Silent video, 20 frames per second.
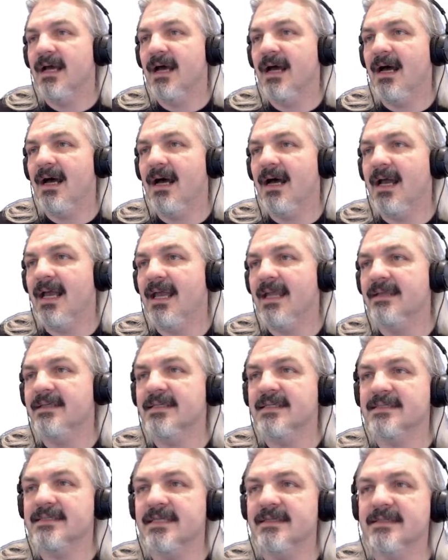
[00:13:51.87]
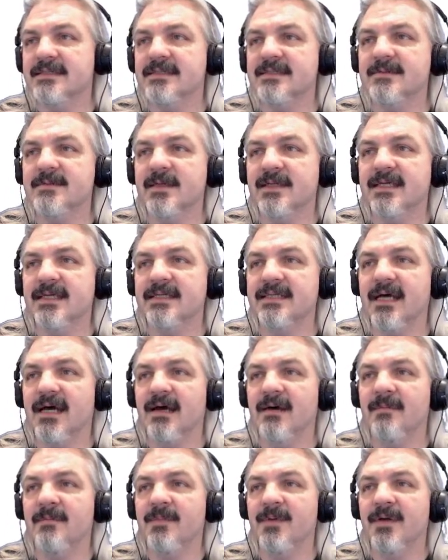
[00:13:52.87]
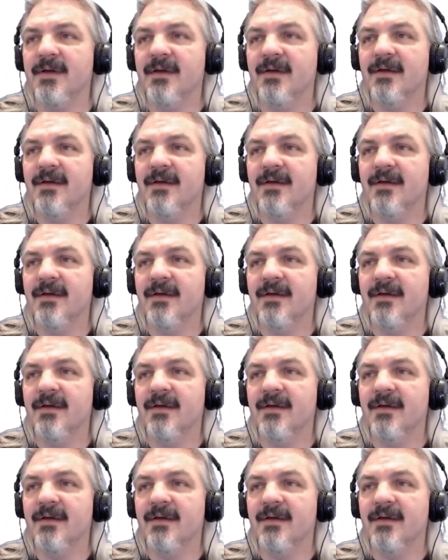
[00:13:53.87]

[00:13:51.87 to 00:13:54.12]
and you can see this is the GitHub